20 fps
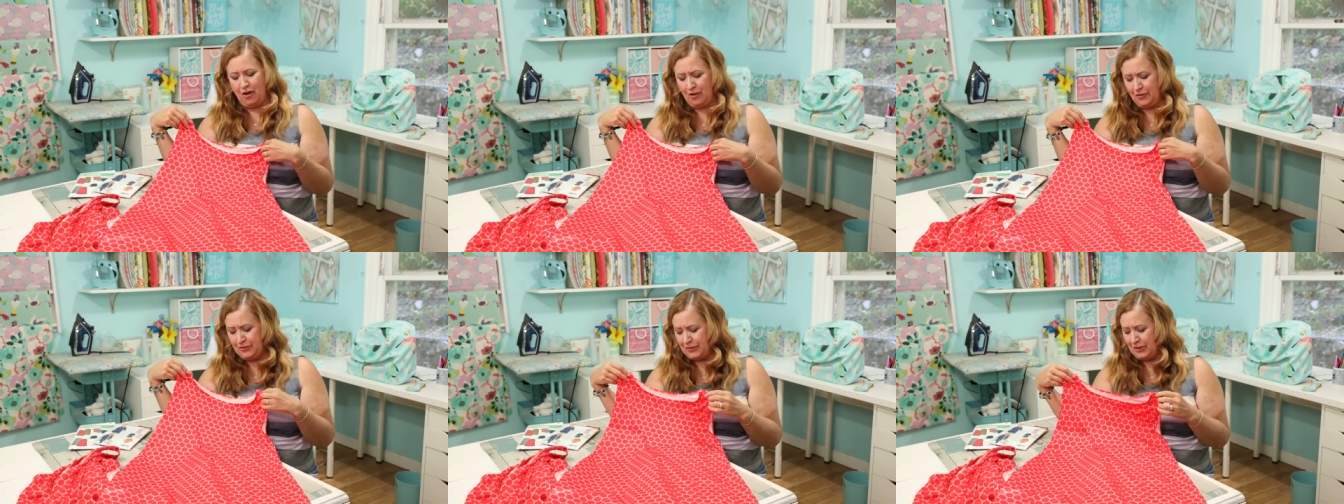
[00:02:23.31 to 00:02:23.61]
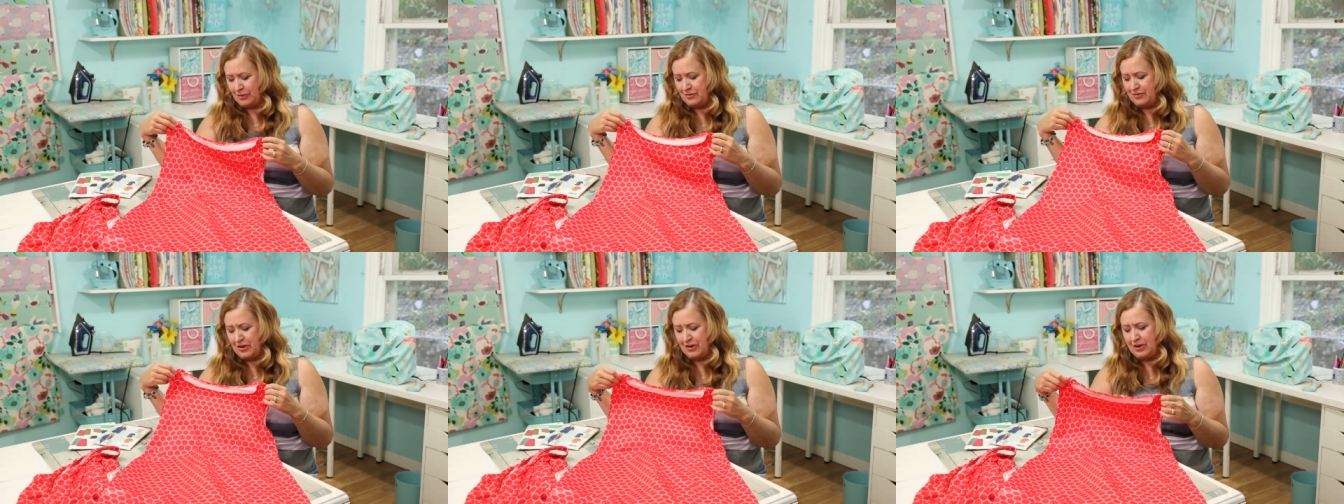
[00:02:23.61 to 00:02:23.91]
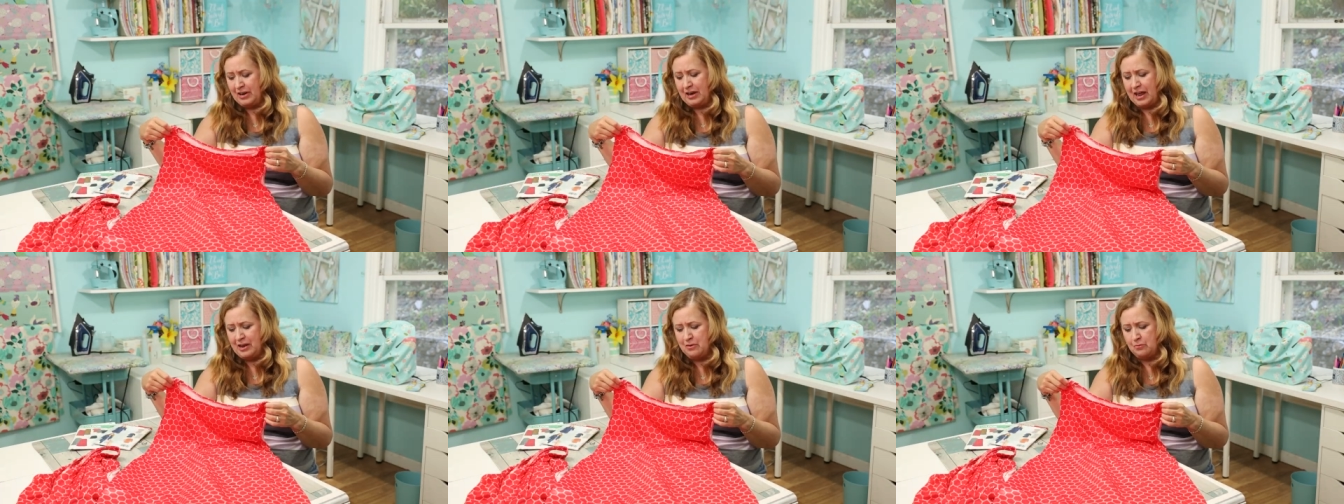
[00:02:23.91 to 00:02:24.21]
Also
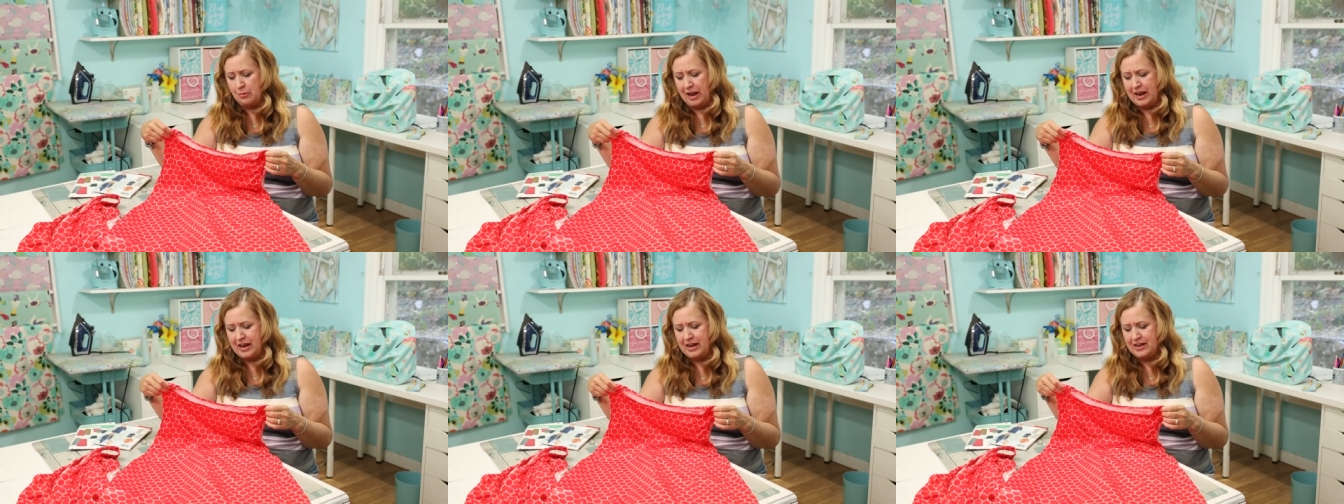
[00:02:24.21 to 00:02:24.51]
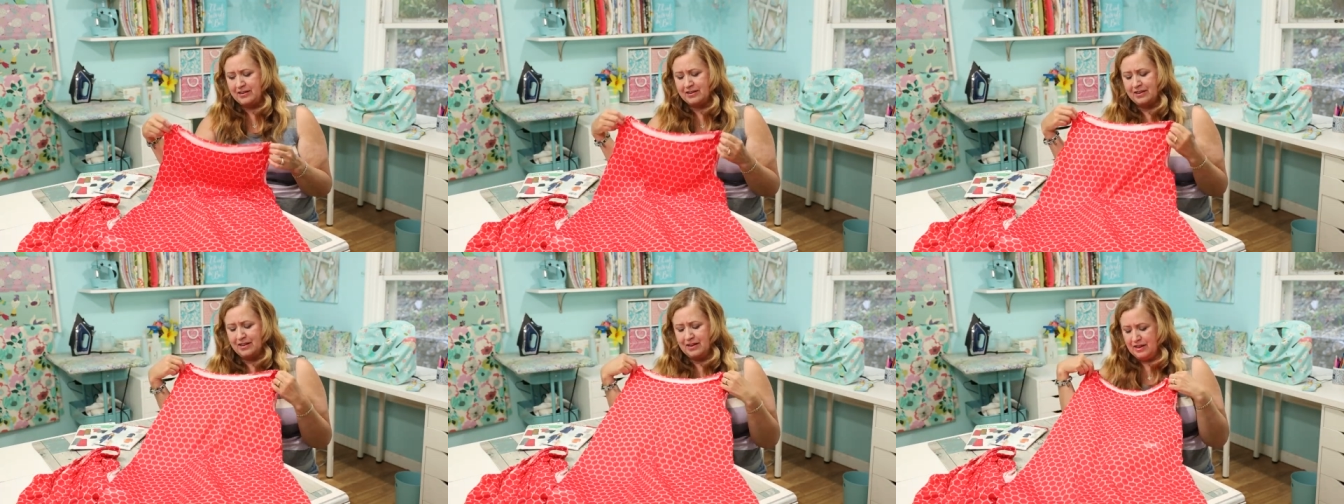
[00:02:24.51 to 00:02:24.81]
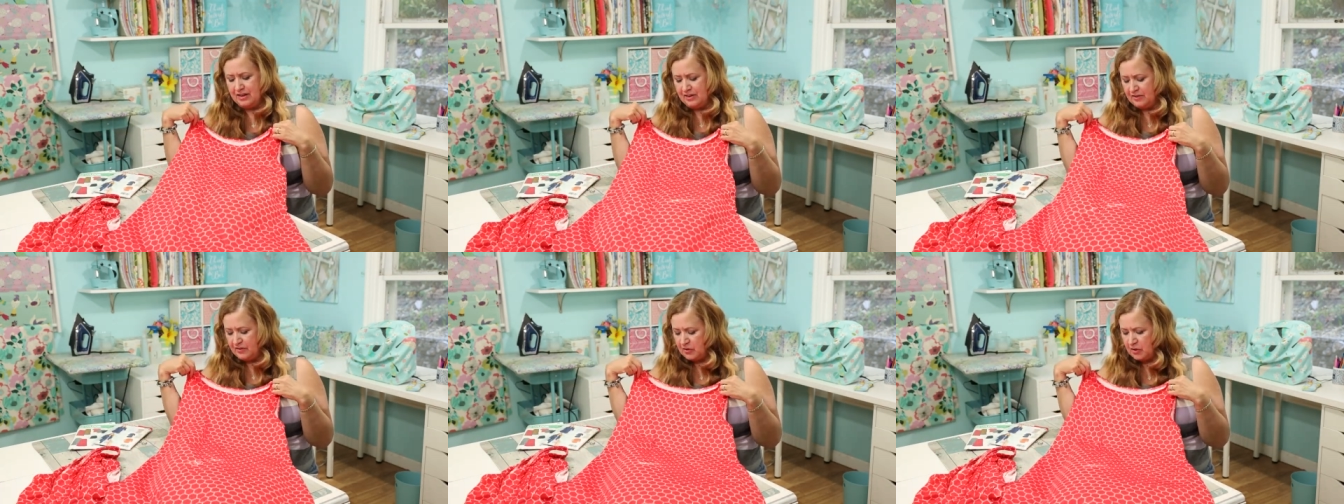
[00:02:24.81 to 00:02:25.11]
very lightweight,
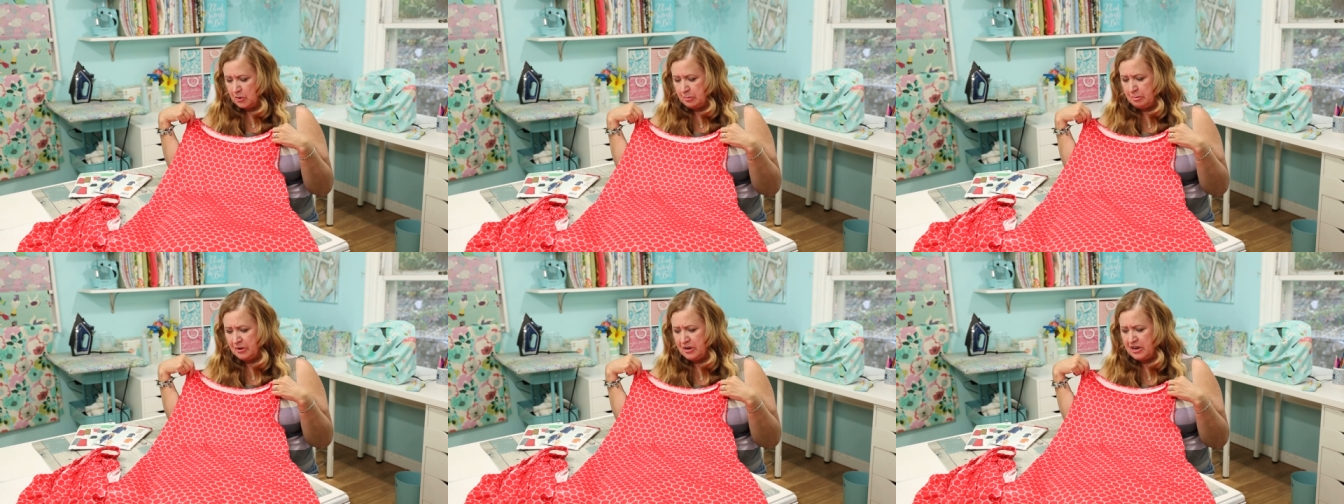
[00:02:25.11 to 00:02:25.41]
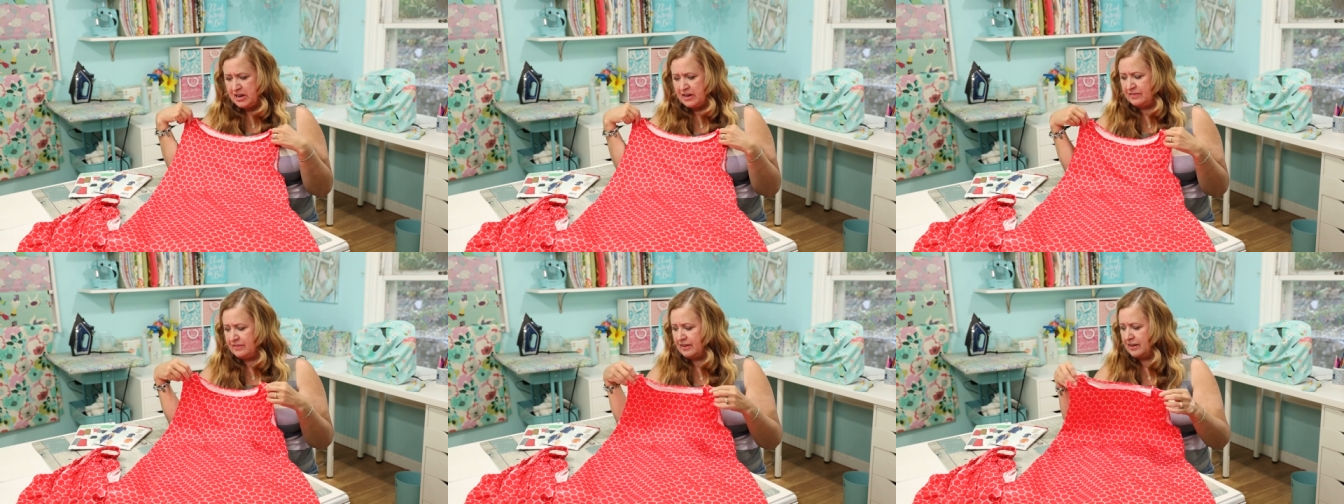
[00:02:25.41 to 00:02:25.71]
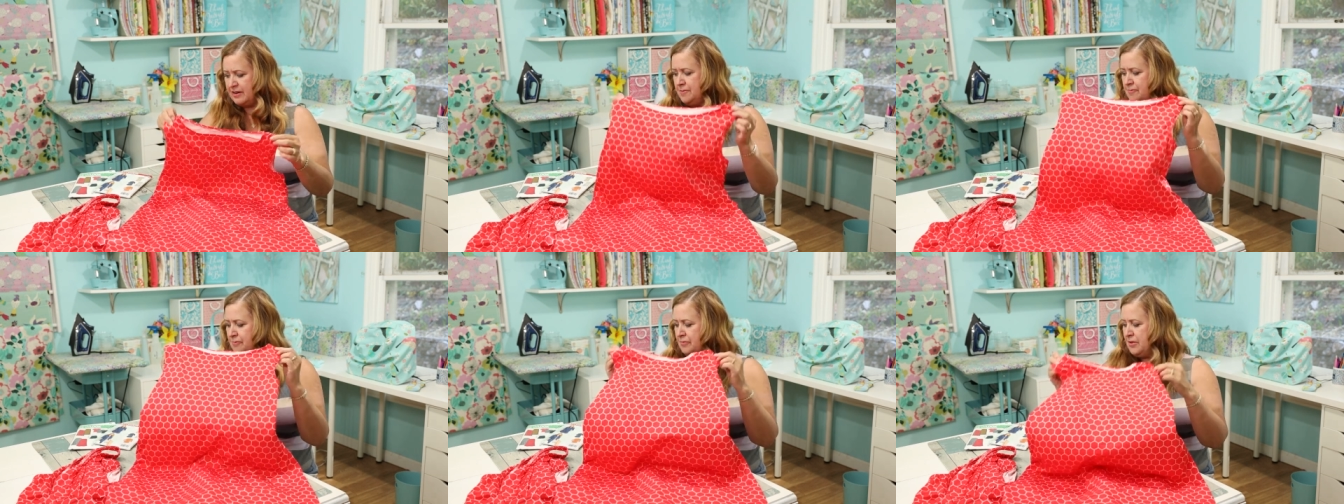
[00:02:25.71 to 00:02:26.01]
super
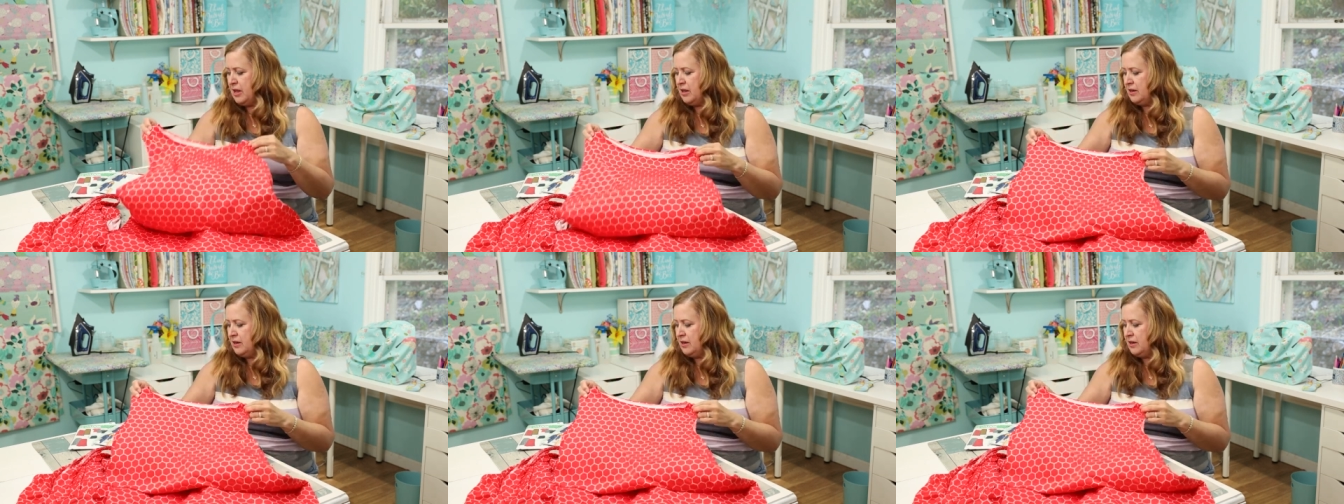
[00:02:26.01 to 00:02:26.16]
easy.